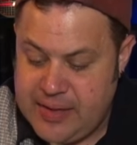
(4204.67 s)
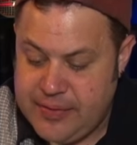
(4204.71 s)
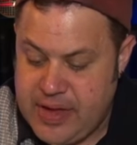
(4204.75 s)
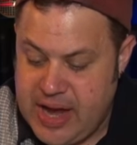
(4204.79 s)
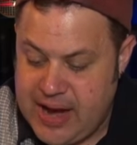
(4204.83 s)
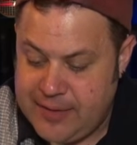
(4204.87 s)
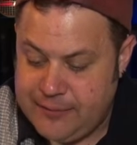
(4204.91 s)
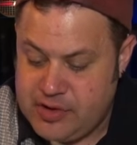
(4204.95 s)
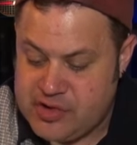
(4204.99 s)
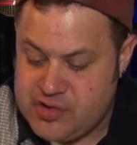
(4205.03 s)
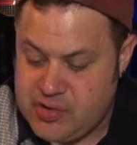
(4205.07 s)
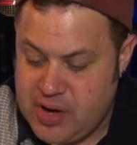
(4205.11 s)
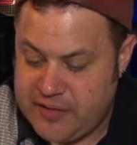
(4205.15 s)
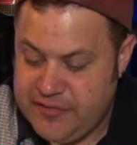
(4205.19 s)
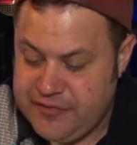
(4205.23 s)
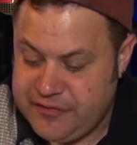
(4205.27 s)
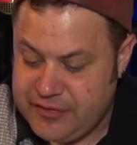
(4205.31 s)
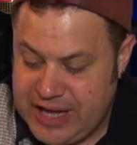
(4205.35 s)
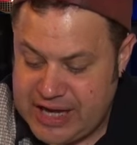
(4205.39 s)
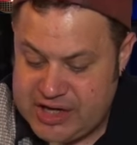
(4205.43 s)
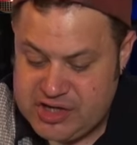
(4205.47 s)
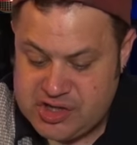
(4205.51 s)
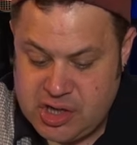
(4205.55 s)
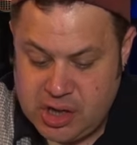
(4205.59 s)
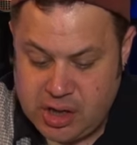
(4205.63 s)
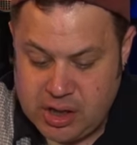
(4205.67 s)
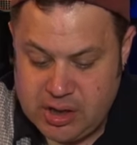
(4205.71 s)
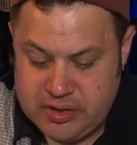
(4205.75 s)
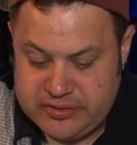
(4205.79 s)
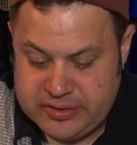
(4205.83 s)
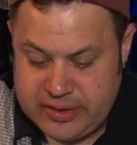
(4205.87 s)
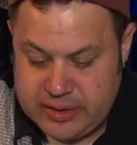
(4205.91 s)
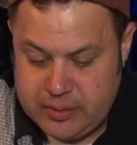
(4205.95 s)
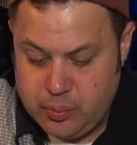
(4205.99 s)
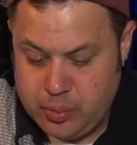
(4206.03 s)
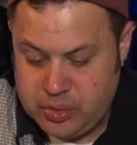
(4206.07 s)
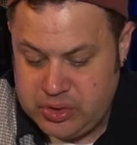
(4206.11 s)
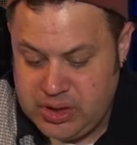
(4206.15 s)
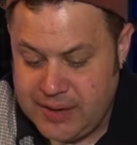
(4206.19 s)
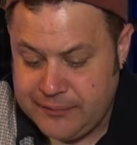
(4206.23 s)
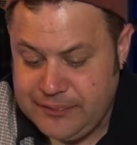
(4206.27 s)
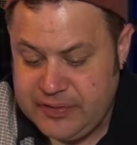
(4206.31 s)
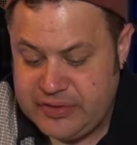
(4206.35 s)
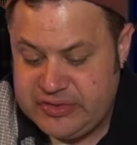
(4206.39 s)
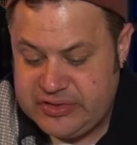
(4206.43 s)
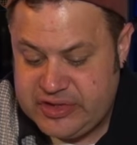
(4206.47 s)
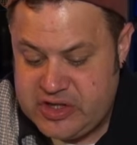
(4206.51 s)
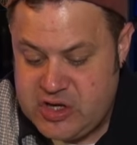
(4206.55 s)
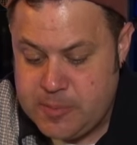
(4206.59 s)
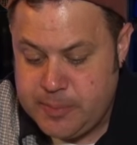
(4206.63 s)
on the EverDrive flash carts and would love
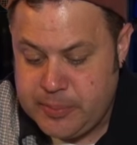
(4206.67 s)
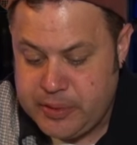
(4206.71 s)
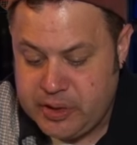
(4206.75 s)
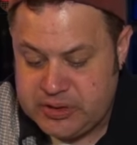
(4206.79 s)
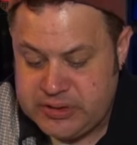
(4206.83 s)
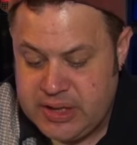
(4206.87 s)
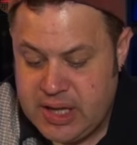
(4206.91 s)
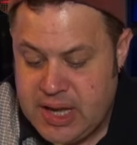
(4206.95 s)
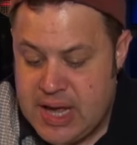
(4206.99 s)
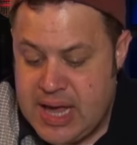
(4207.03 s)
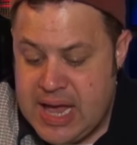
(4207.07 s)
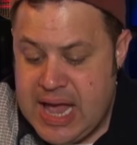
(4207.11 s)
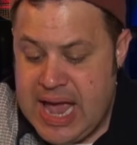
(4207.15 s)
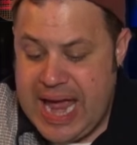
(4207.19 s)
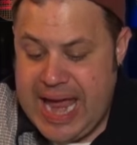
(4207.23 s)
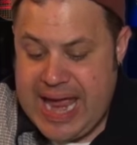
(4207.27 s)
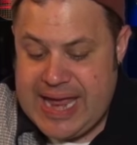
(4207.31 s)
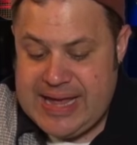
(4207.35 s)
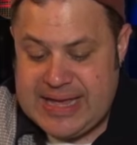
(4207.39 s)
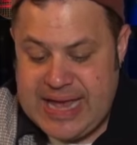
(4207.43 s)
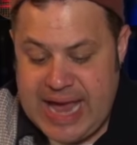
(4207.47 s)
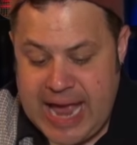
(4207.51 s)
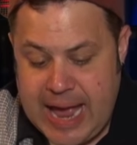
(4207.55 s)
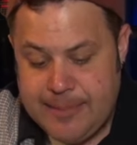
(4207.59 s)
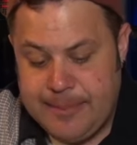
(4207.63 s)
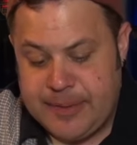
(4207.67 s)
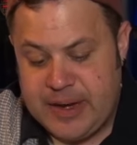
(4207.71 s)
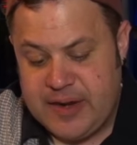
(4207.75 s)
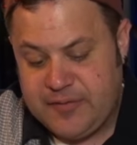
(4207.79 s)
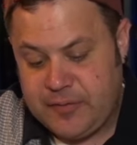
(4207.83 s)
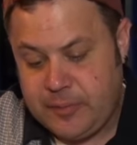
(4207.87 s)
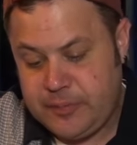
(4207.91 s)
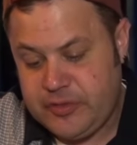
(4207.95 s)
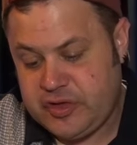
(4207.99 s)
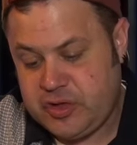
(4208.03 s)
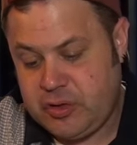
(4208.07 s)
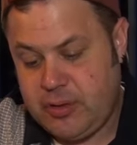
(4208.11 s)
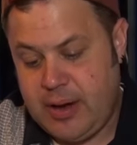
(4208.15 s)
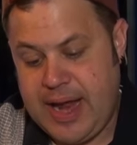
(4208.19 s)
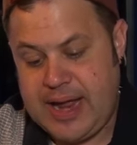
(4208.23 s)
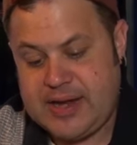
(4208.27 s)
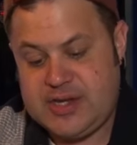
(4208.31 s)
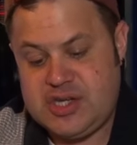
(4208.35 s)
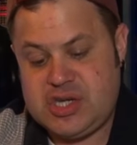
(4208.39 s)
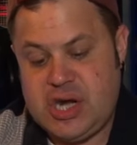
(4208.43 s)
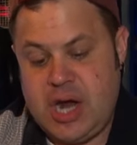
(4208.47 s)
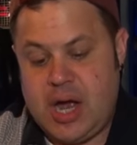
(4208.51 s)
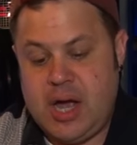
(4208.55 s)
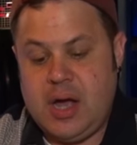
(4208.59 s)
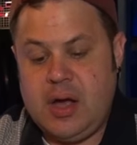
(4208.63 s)
to see you build a cabinet from
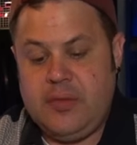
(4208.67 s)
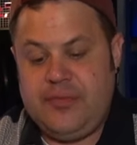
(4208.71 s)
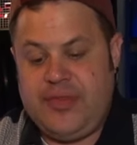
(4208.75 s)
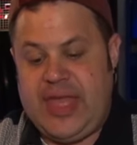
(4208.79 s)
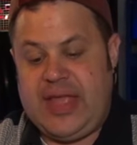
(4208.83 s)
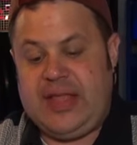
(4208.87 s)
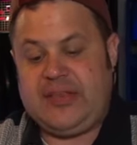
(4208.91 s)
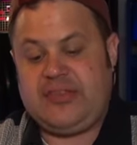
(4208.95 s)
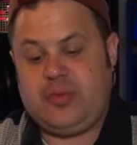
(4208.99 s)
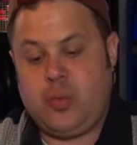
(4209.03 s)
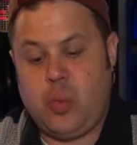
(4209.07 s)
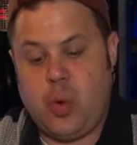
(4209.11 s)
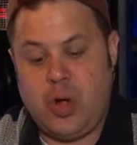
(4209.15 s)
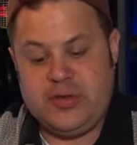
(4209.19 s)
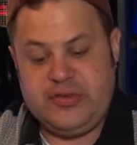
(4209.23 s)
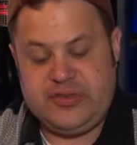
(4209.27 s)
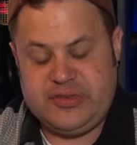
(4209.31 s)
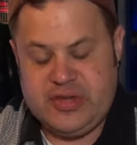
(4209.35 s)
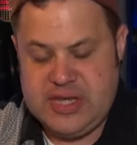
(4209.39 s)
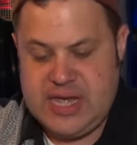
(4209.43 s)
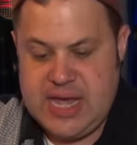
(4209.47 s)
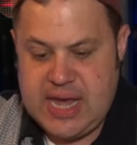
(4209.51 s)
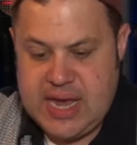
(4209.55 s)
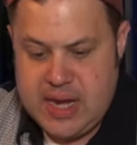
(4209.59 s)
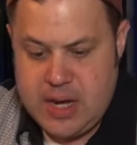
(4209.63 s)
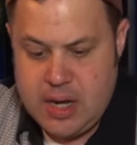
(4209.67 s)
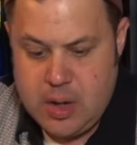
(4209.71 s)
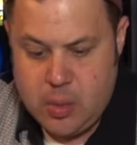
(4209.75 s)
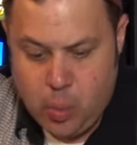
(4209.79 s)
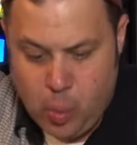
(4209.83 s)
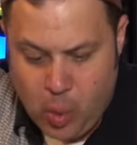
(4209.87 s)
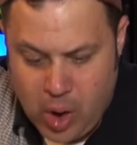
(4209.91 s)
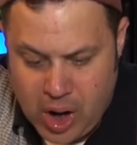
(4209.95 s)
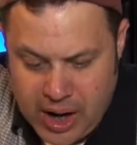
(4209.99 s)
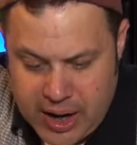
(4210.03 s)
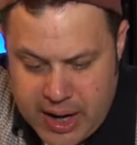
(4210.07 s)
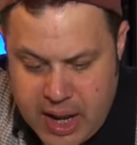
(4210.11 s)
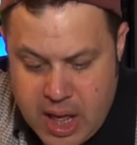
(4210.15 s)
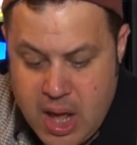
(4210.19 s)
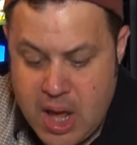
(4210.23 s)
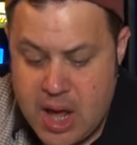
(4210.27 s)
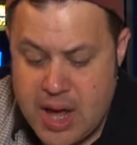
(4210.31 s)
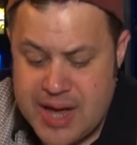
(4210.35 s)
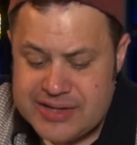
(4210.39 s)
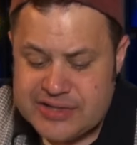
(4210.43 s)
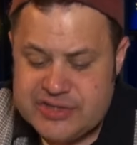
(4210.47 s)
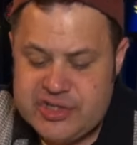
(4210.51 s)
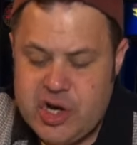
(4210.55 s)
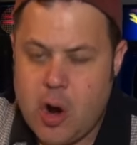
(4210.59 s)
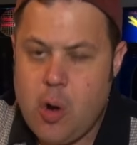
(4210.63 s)
scratch. Uh, thanks once again, Juan.
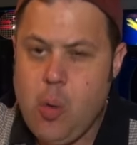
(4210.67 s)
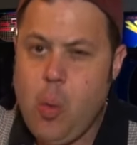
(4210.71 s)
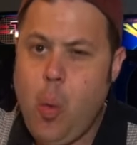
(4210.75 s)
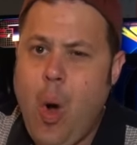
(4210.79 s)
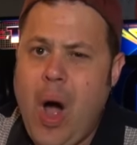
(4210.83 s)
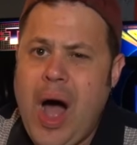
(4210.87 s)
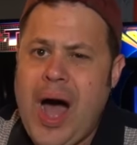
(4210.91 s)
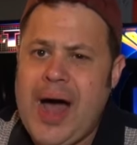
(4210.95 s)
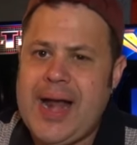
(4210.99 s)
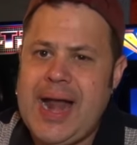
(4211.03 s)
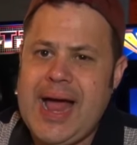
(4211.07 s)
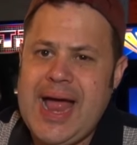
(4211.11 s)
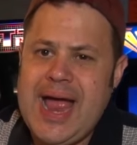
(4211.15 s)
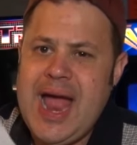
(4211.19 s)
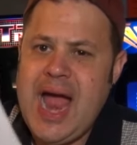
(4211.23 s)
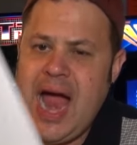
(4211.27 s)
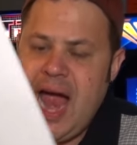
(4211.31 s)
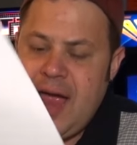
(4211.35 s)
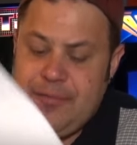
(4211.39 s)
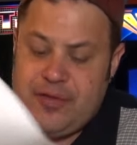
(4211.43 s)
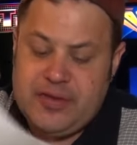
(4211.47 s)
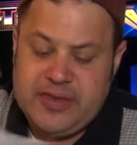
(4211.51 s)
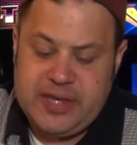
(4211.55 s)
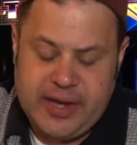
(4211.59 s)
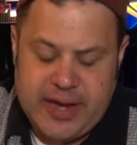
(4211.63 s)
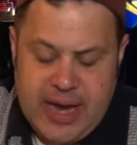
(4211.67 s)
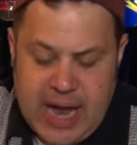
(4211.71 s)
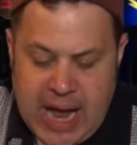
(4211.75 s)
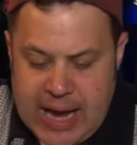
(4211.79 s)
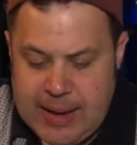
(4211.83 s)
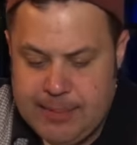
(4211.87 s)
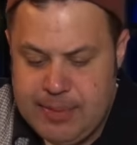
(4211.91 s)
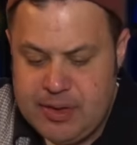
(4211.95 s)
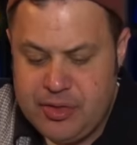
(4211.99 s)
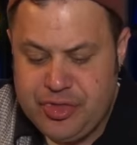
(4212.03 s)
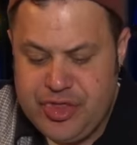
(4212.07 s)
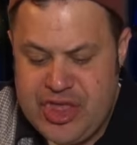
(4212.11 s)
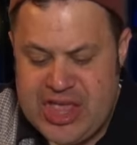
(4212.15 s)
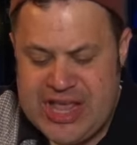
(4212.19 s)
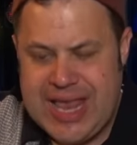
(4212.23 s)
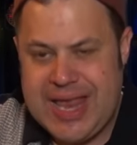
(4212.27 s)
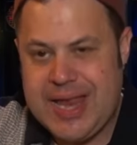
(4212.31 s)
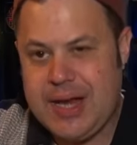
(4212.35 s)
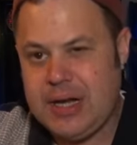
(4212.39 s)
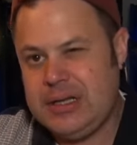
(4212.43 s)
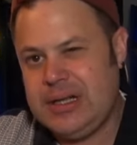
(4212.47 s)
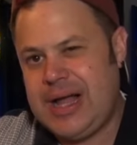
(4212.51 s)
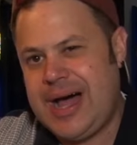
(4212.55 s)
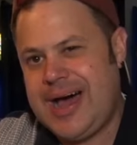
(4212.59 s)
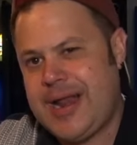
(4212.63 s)
So, Juan, I, I, have to tell you, I have been
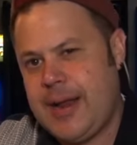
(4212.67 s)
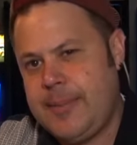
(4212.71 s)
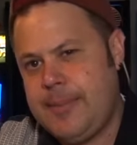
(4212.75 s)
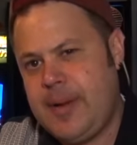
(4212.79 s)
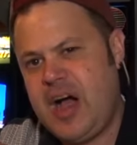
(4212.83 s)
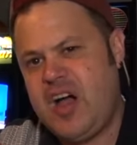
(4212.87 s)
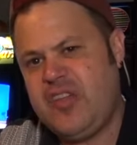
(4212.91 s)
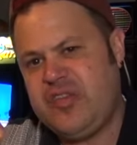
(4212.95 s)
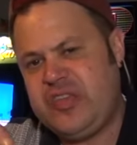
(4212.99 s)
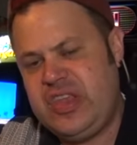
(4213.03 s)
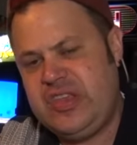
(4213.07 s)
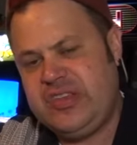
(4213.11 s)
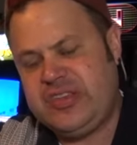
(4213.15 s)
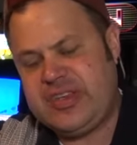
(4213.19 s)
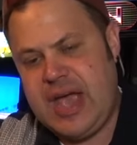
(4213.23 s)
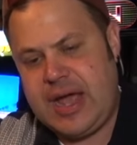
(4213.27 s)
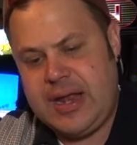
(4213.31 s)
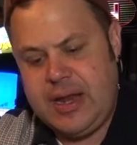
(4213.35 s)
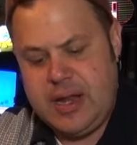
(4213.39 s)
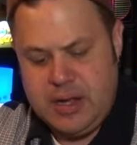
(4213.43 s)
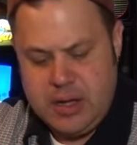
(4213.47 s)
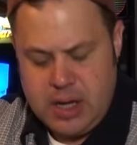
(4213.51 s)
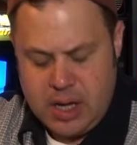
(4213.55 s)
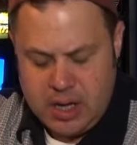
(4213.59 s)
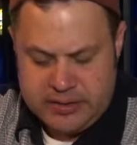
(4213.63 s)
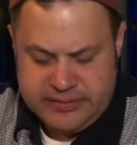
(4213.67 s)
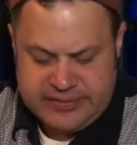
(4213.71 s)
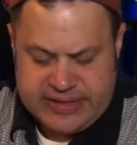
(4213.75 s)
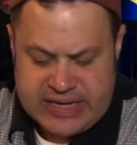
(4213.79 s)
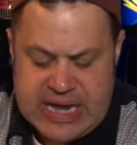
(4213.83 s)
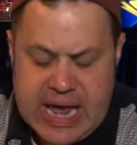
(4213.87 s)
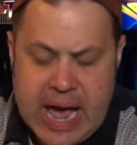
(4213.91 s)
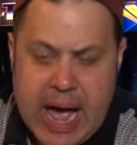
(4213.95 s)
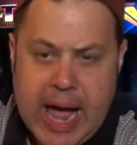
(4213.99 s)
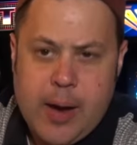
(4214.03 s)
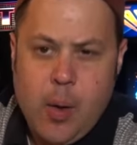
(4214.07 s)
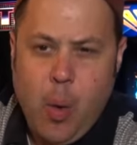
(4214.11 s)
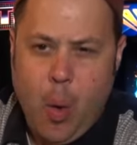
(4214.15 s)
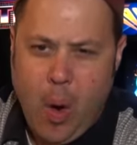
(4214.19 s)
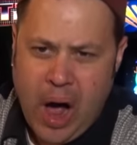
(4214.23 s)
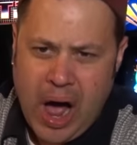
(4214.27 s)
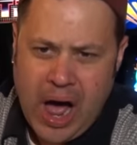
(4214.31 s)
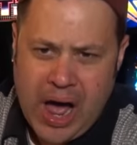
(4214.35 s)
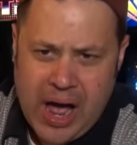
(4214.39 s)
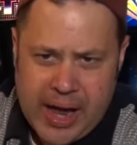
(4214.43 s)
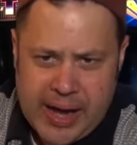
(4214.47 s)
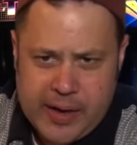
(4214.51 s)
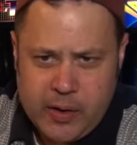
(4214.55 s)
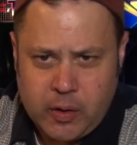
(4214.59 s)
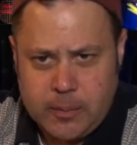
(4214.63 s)
thinking a lot about these kind of uh,
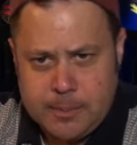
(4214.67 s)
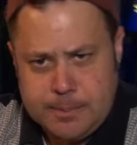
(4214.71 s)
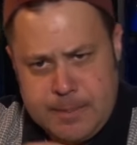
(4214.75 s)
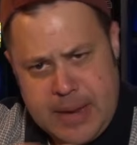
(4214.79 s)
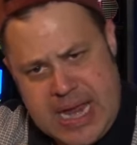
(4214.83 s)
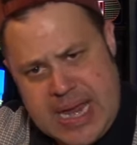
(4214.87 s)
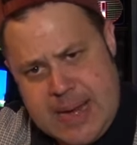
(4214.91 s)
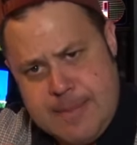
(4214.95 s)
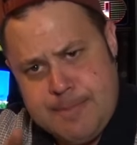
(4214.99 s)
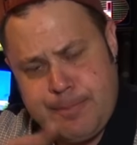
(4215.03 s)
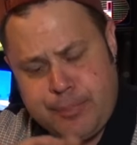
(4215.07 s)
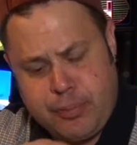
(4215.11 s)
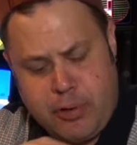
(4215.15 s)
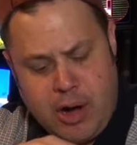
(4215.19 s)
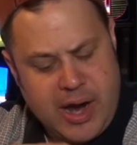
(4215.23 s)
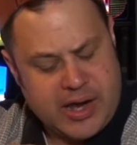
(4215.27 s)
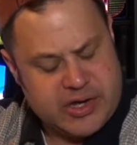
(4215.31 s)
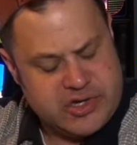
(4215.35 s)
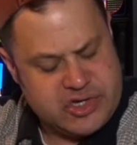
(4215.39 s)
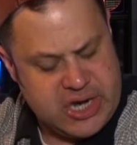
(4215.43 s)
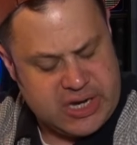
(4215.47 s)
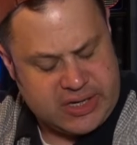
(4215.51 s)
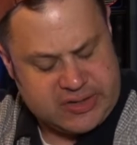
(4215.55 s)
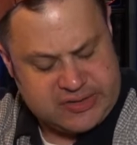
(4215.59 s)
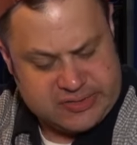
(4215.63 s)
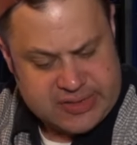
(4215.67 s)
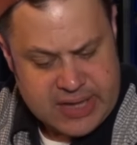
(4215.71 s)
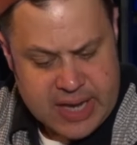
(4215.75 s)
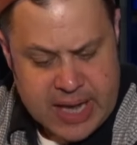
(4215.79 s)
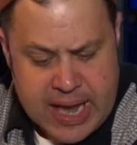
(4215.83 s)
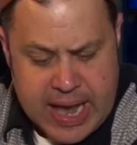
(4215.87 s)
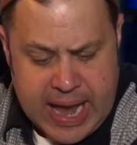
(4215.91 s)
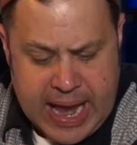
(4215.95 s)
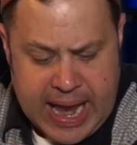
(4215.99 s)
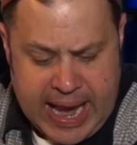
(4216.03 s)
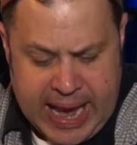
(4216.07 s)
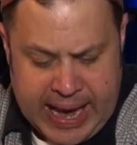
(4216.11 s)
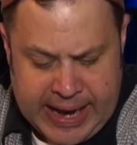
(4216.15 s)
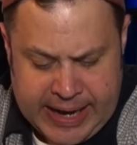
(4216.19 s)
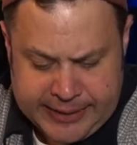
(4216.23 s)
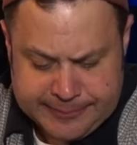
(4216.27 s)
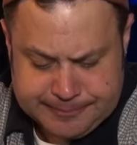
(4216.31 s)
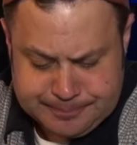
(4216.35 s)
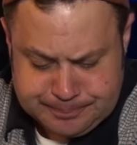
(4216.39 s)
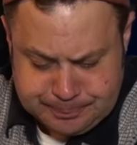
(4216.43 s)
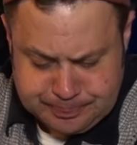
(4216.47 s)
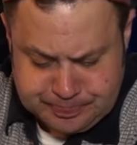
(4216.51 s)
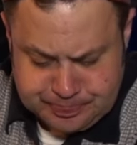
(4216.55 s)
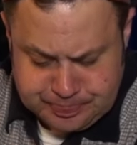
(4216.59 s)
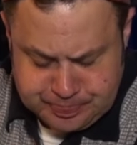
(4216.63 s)
DIY or main projects, and